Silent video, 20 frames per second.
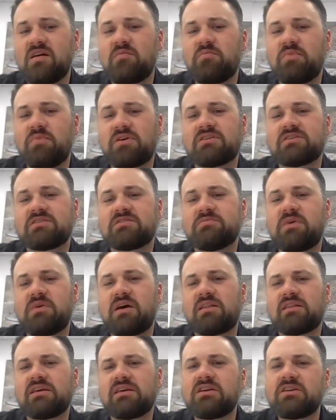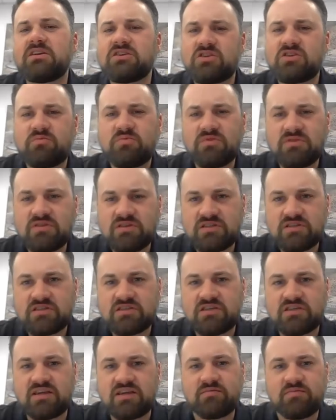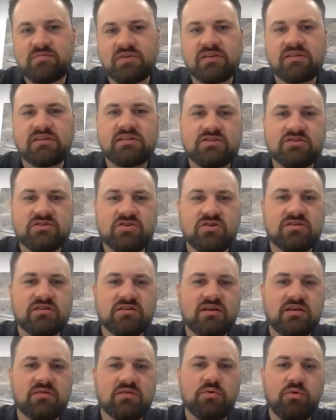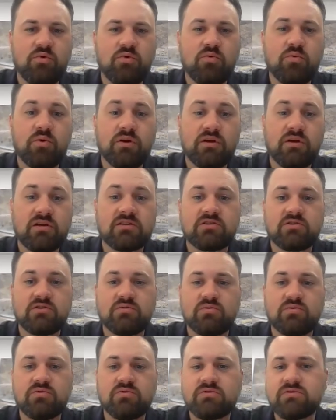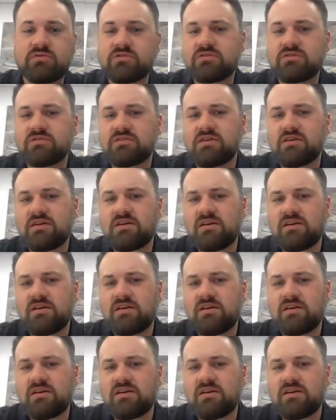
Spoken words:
but it's about leadership in the sustainability journey that we're all working towards.